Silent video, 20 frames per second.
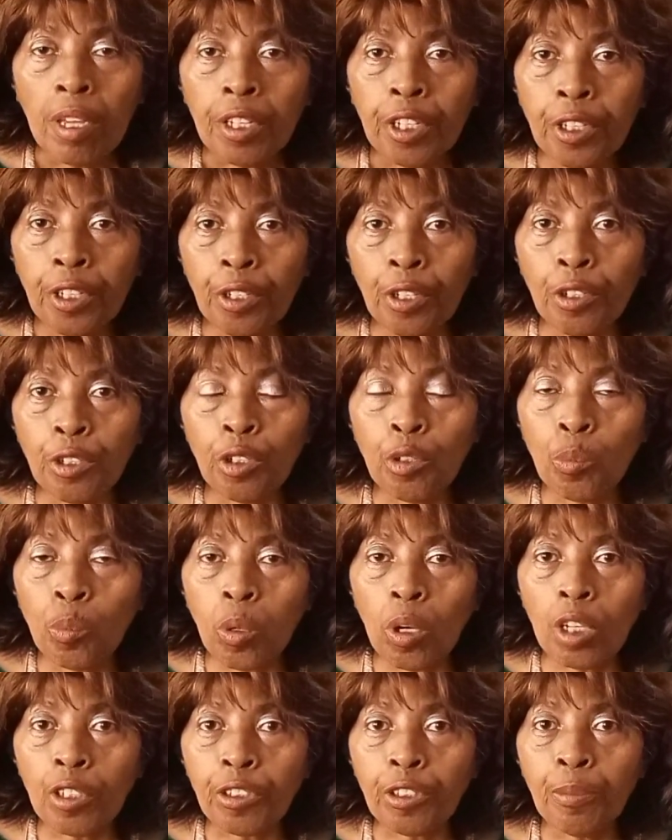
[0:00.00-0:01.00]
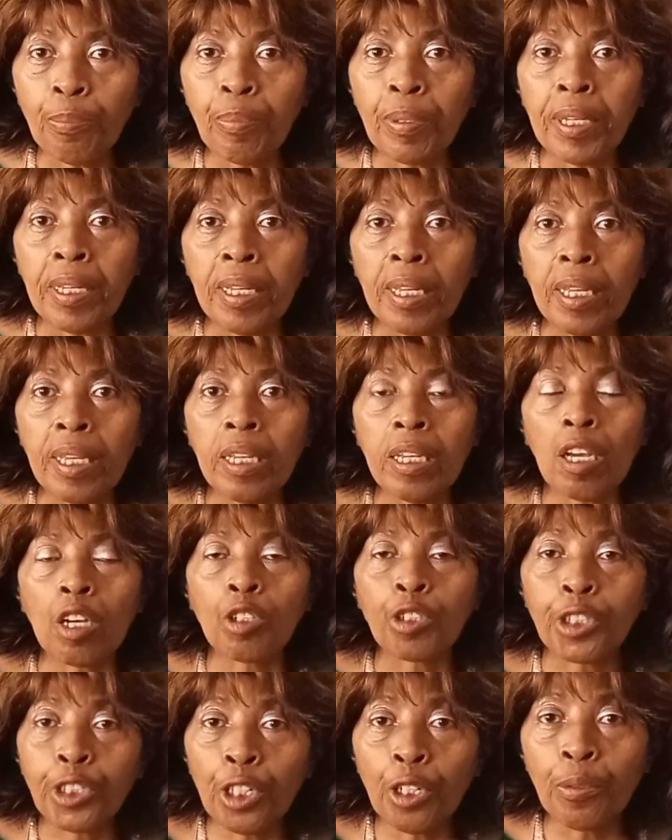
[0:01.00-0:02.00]
You know, you want to be
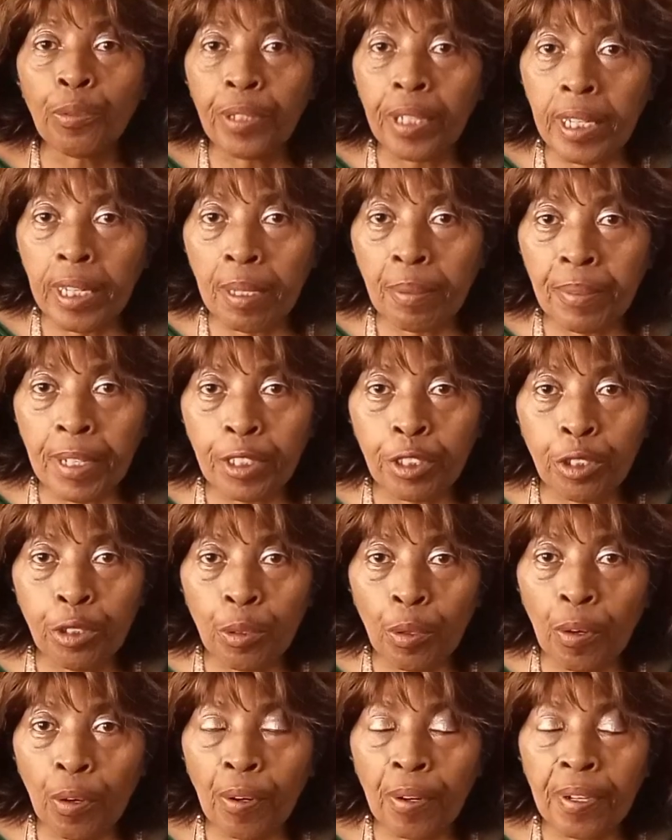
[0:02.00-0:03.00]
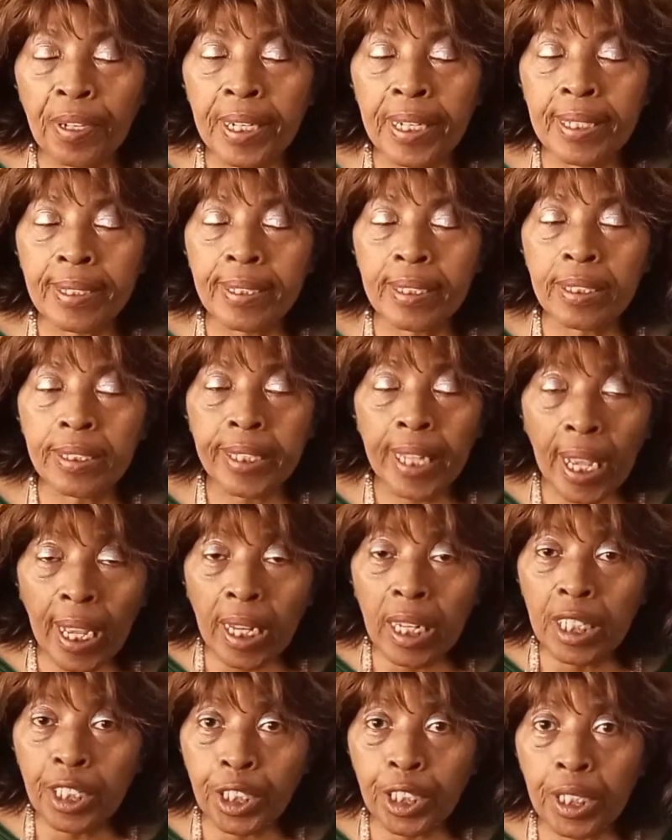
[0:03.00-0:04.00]
or show them that you are as
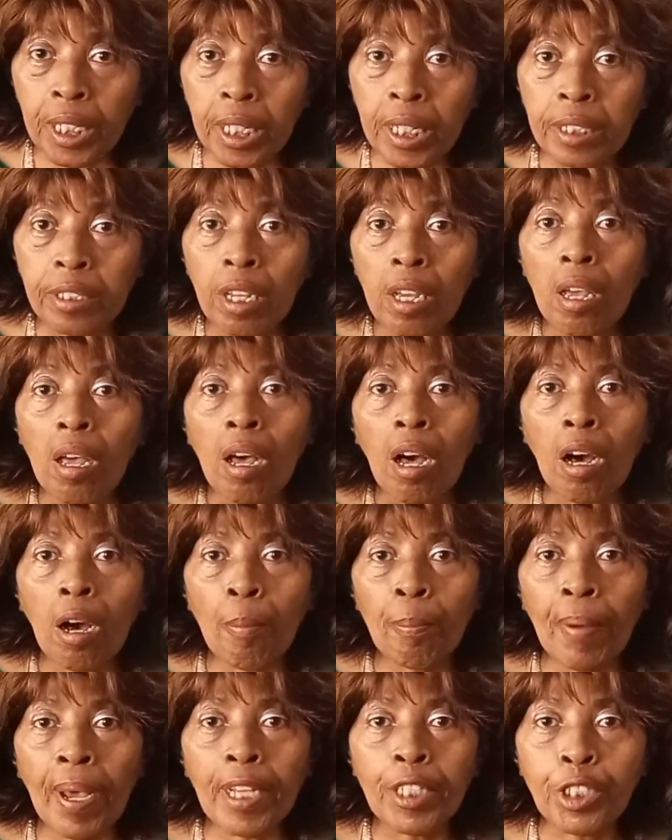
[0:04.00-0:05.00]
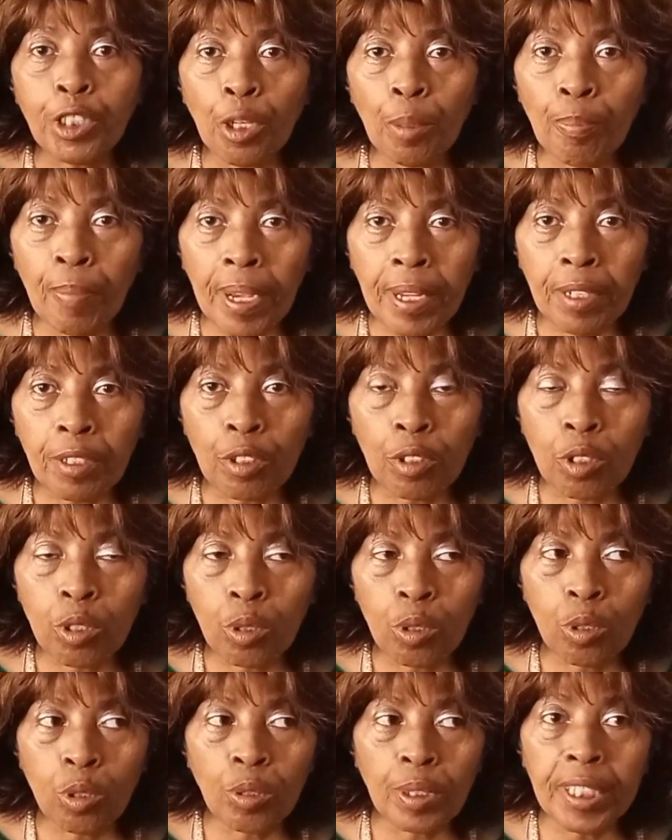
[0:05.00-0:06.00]
intelligent about your
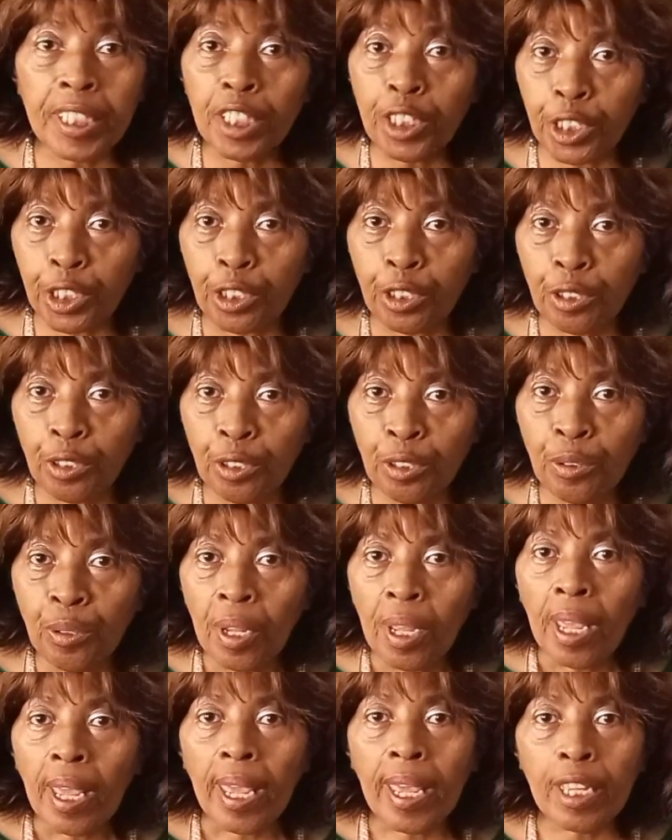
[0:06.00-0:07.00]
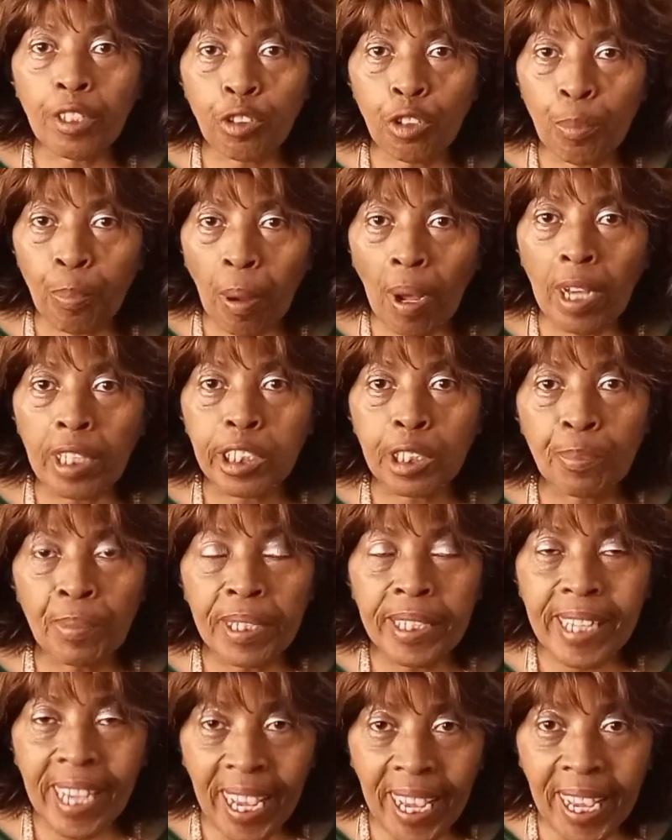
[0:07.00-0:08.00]
medical issue as you
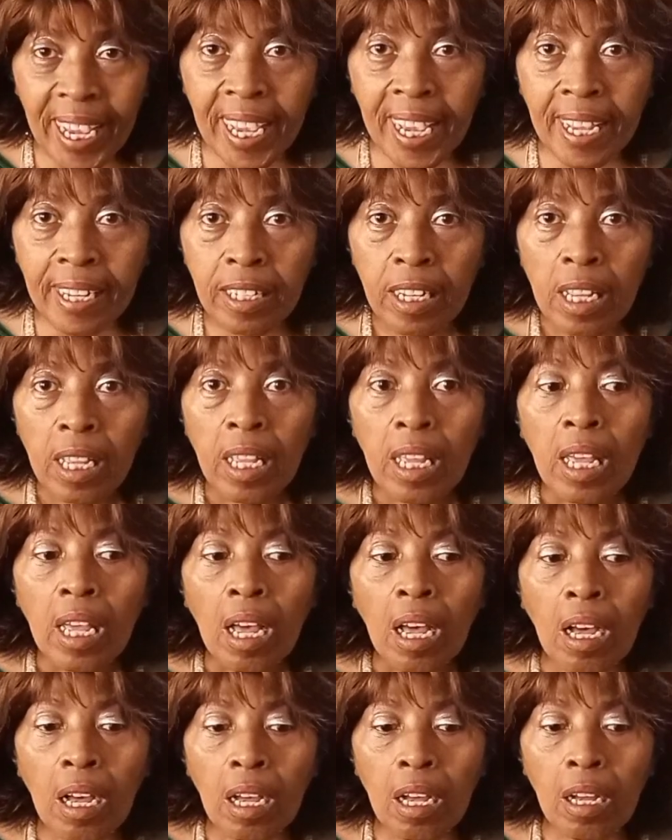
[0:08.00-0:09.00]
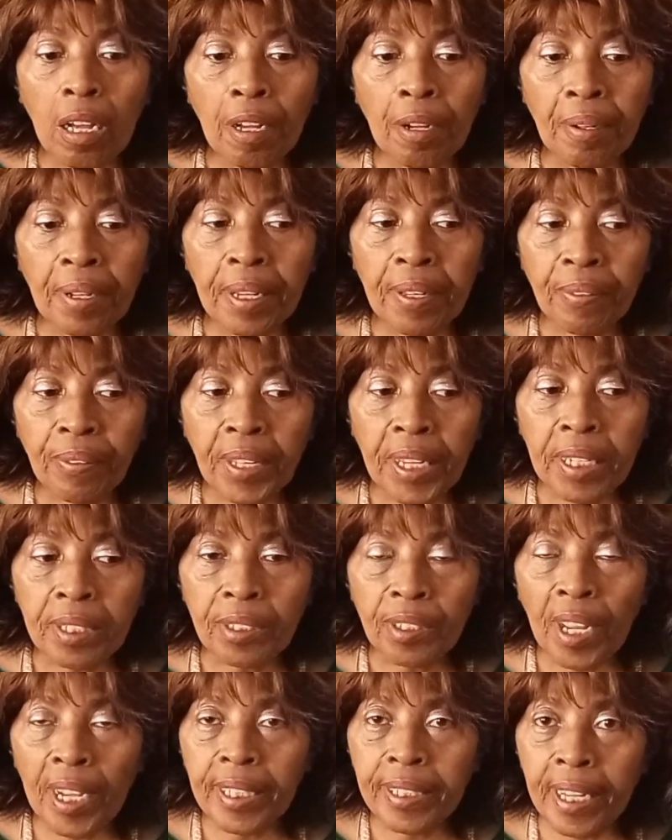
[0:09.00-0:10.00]
possibly can, and
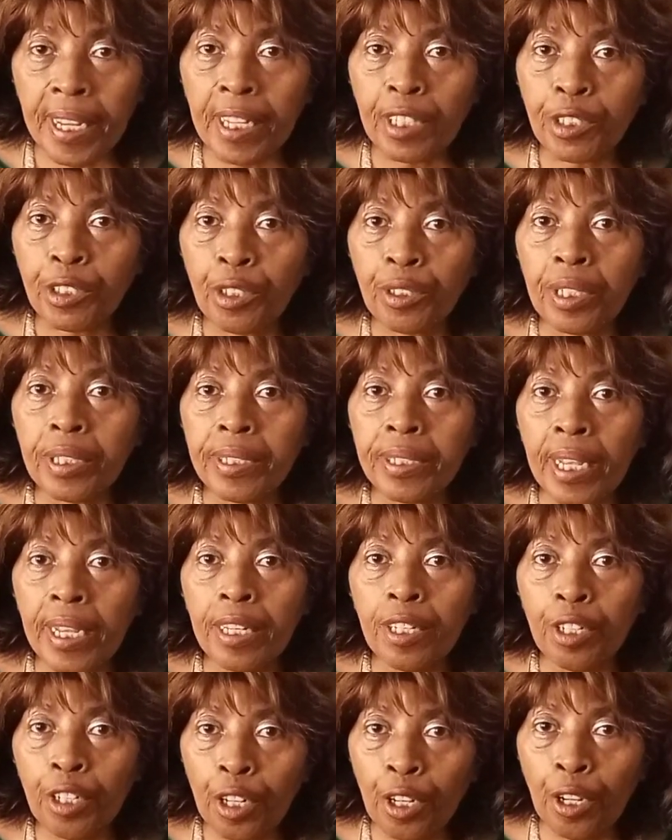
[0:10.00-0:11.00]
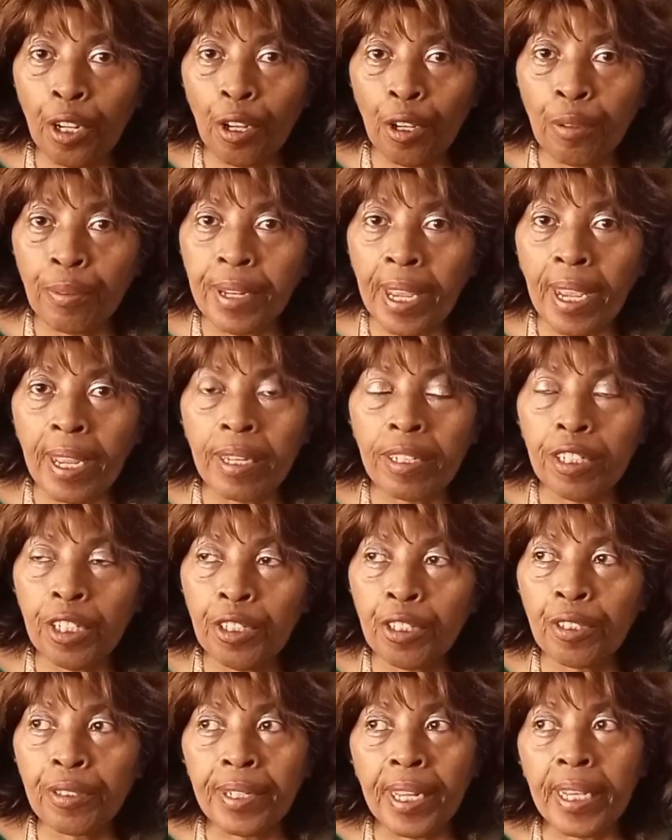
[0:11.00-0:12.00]
things like that, so that they know that,
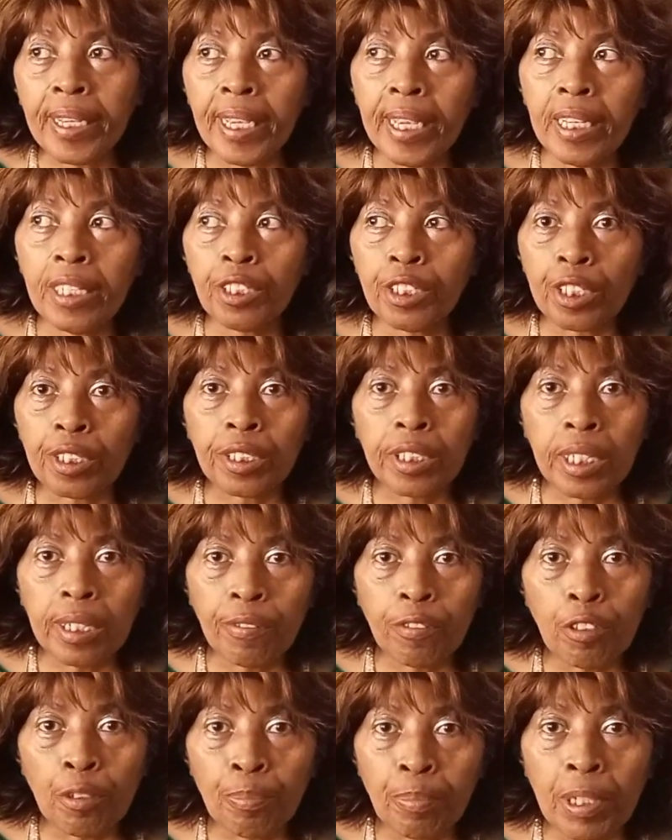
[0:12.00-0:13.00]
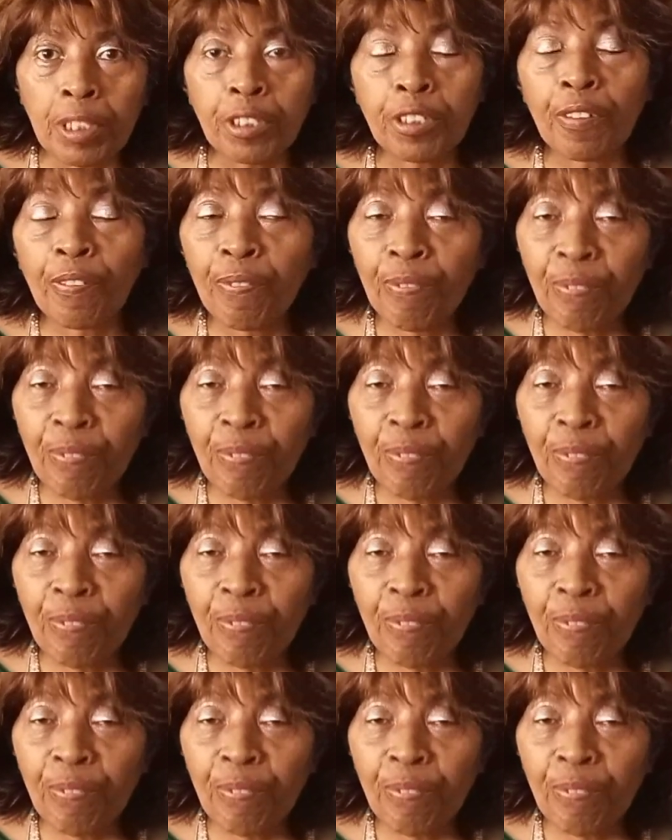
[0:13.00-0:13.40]
you know, they can't just give you a bunch of